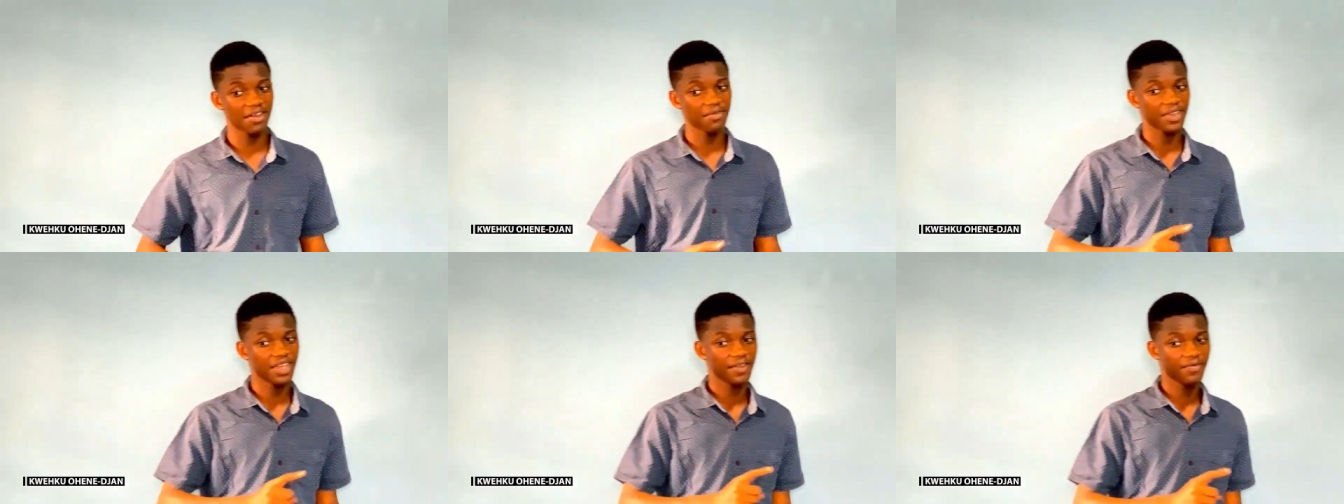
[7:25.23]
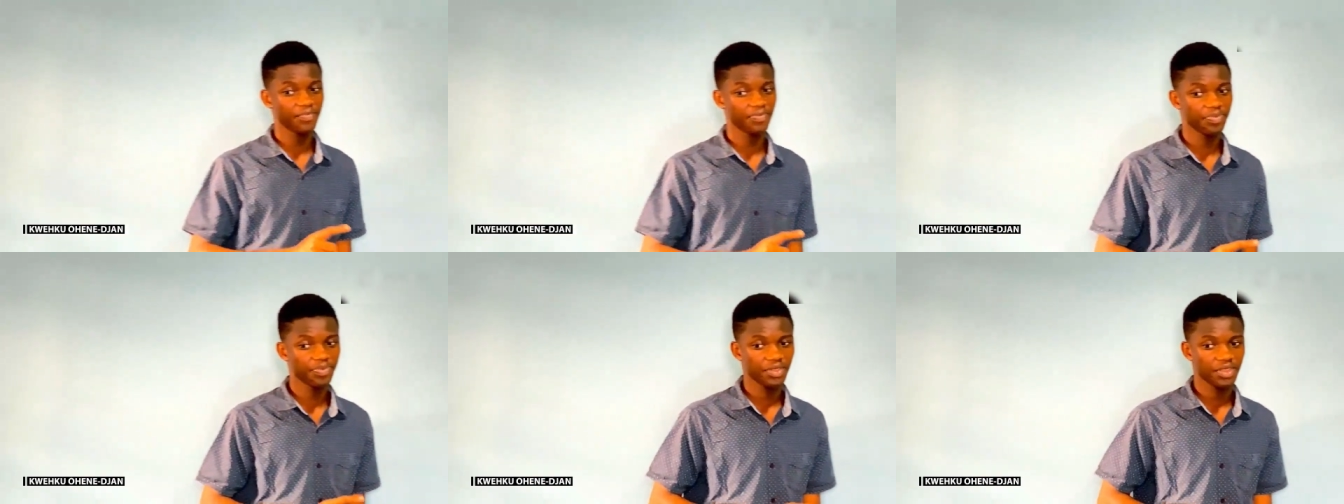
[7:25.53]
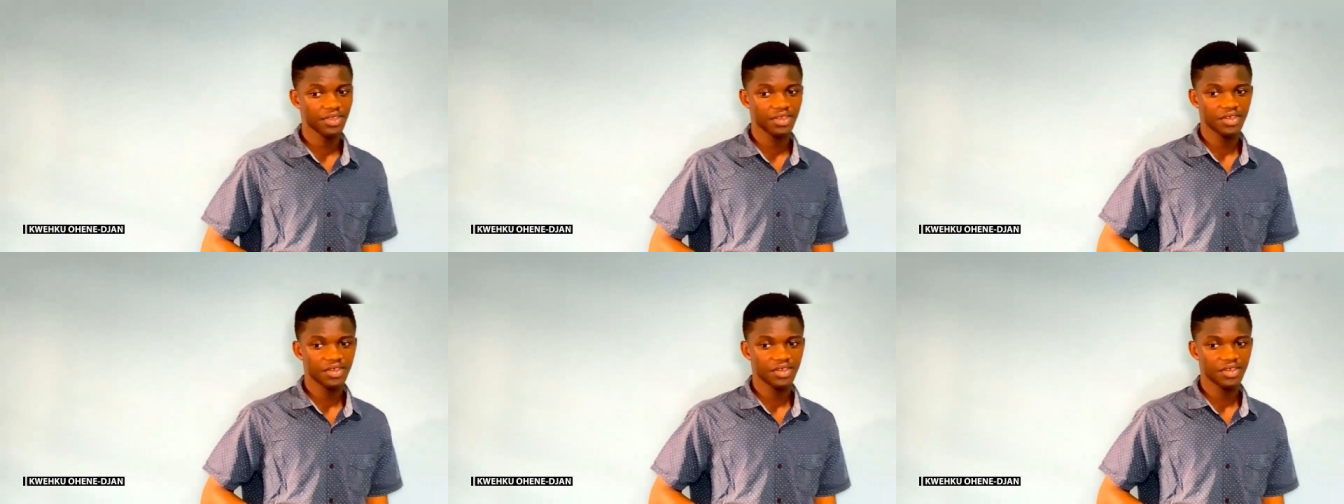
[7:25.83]
way?
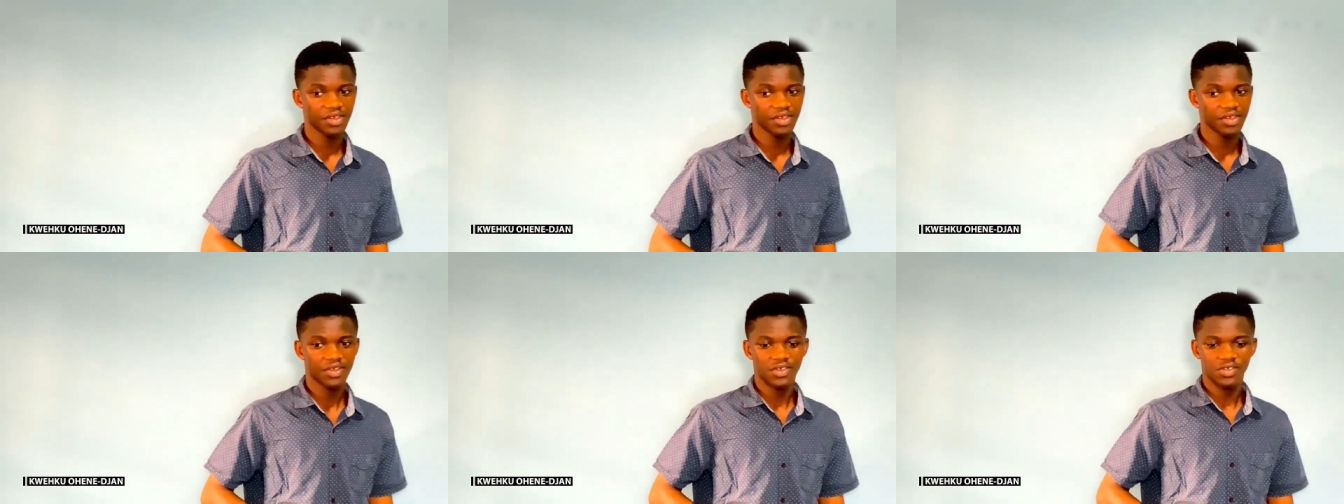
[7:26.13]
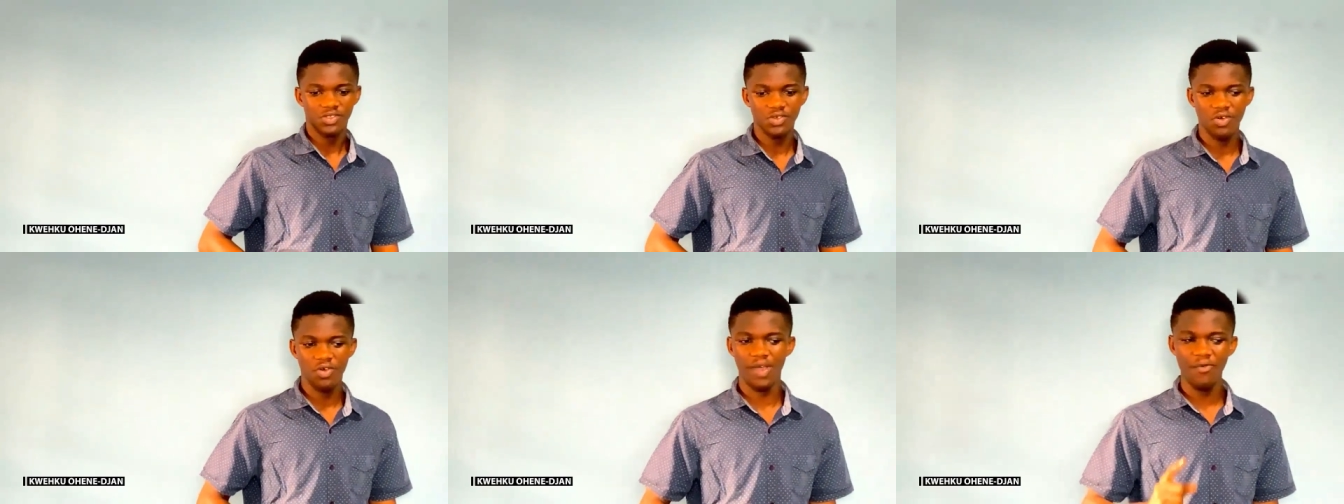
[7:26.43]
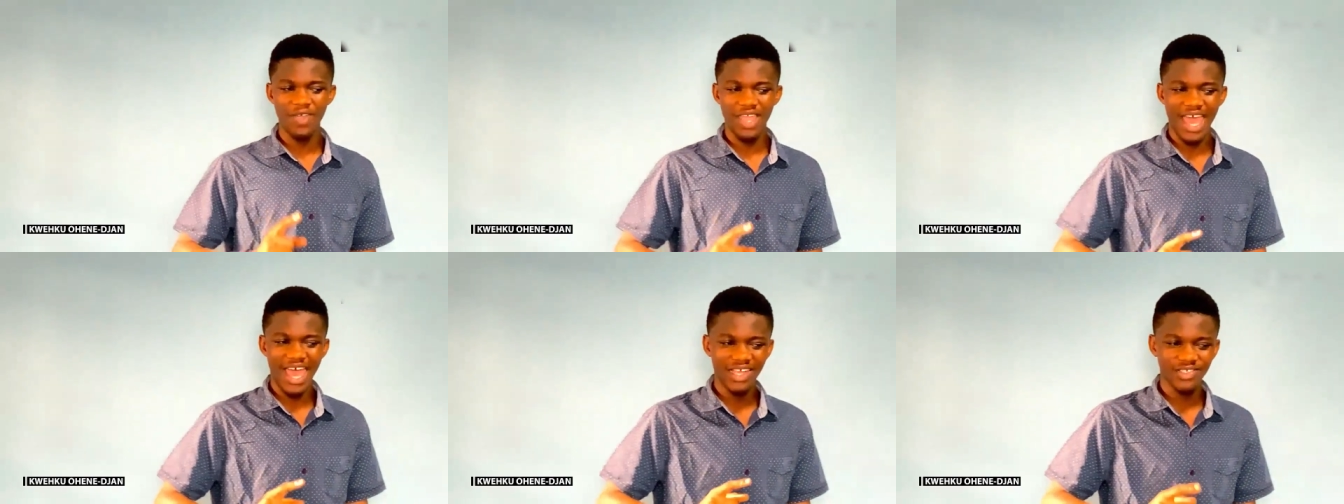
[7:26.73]
So, when
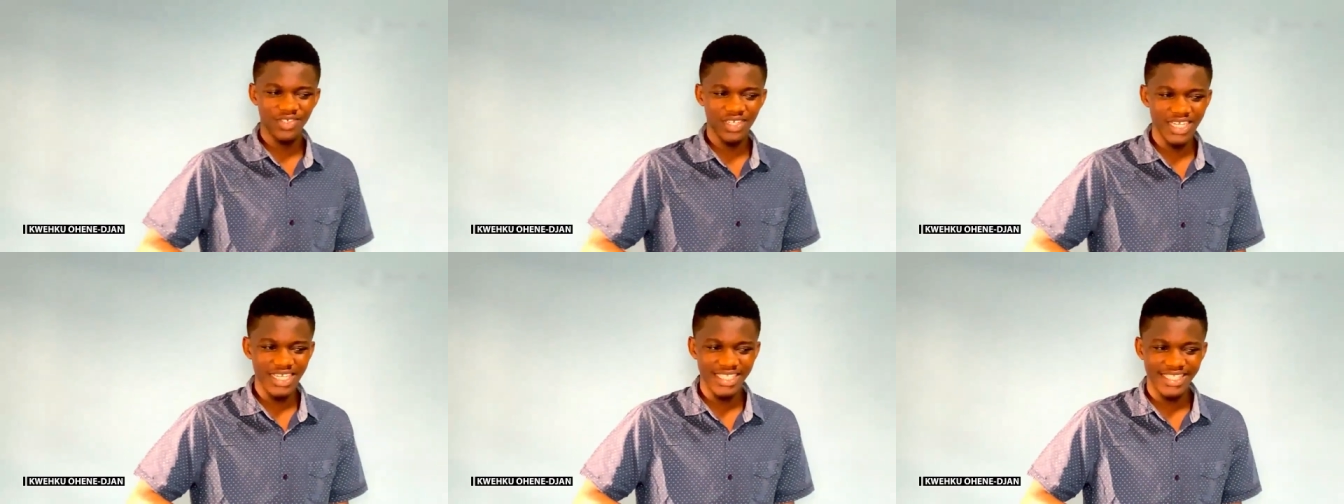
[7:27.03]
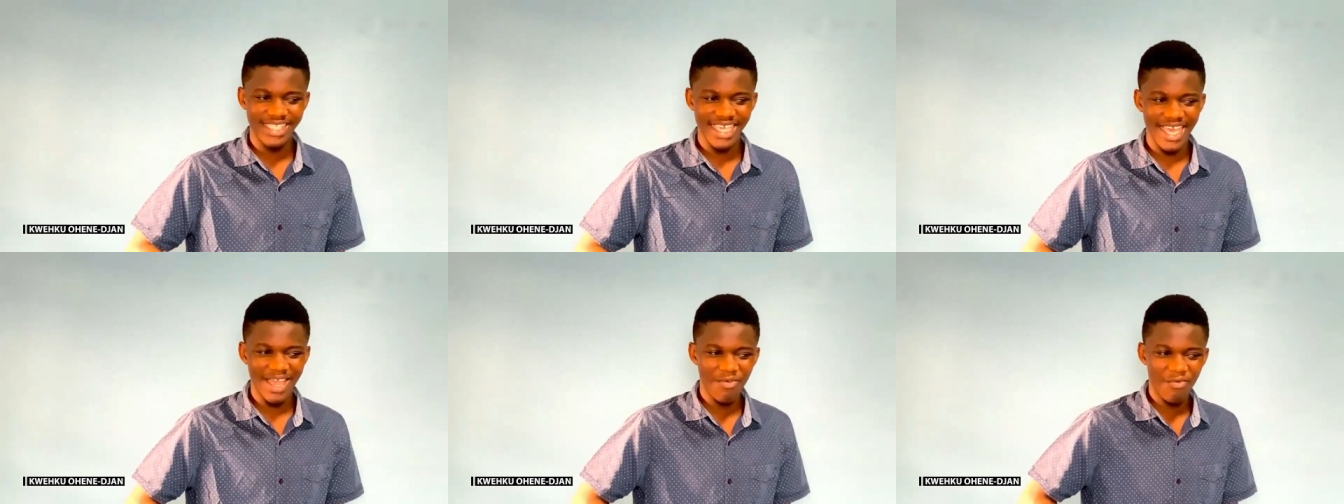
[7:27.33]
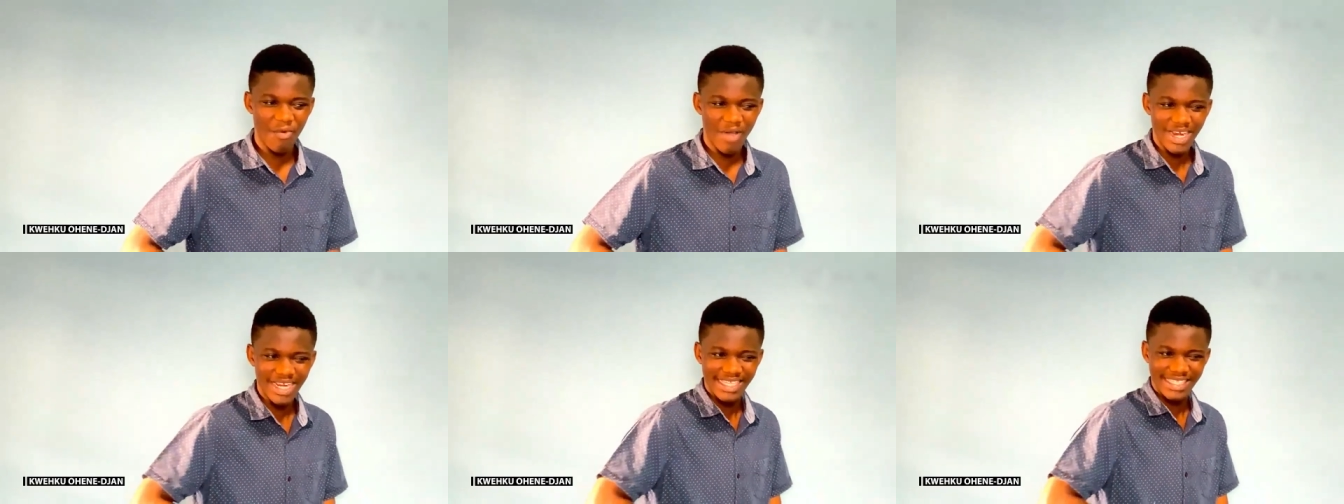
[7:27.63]
we actually say,
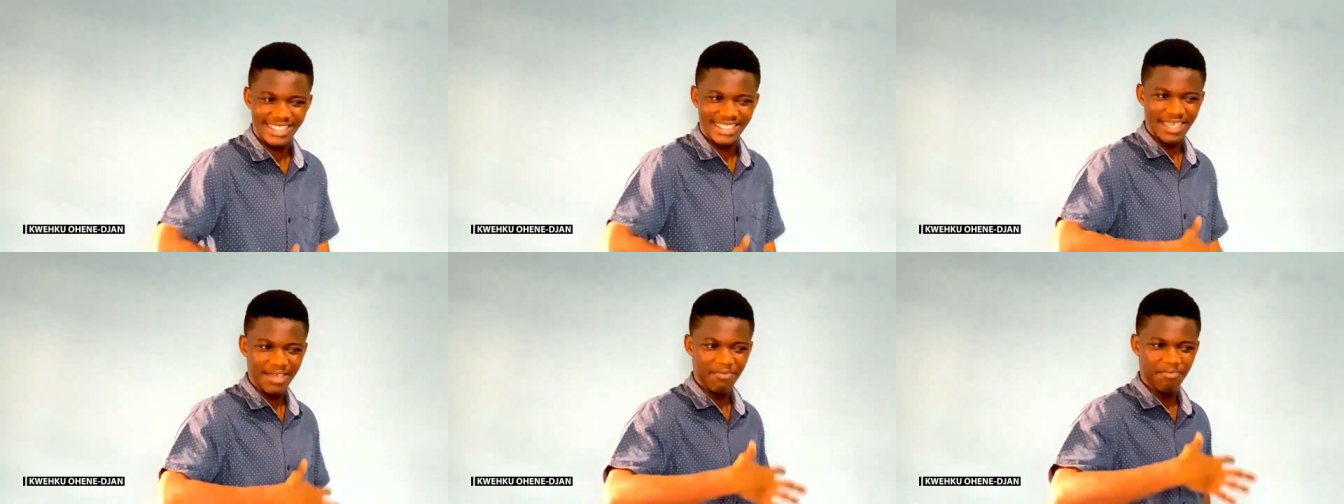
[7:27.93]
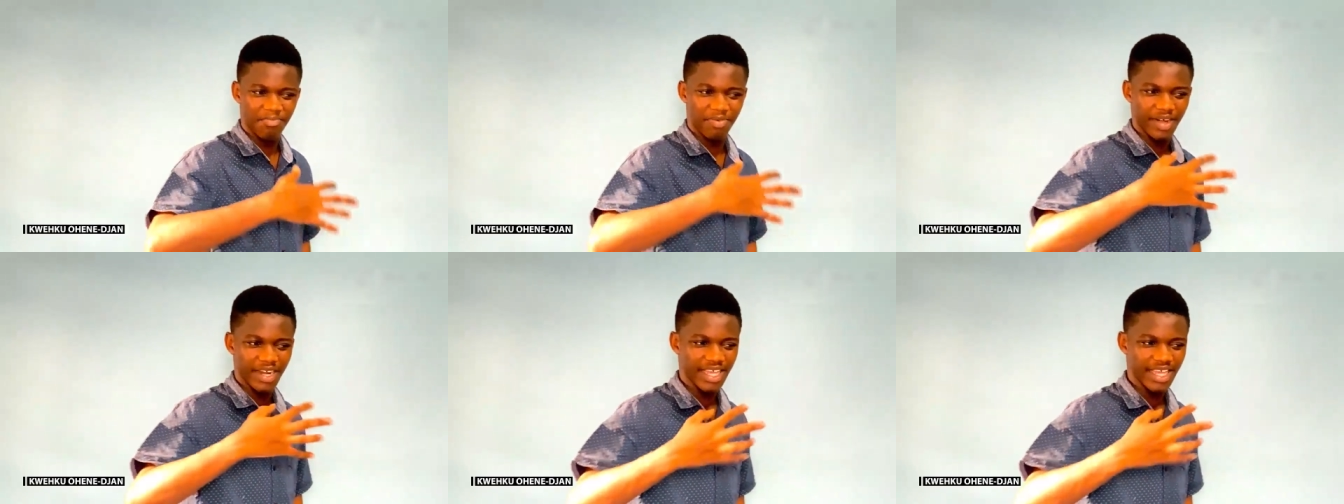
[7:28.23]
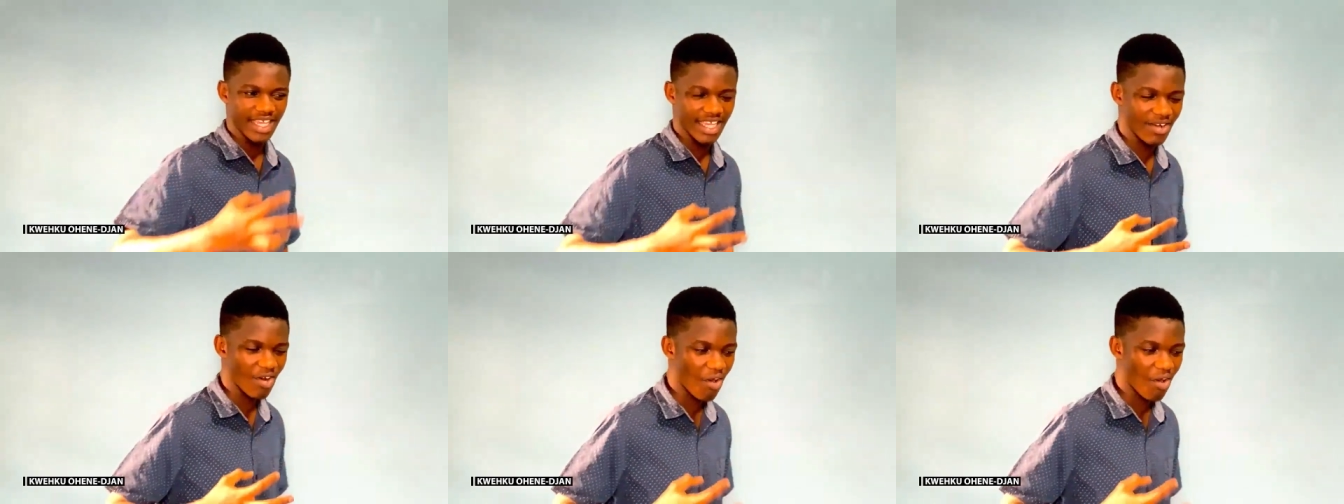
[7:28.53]
What is He bringing?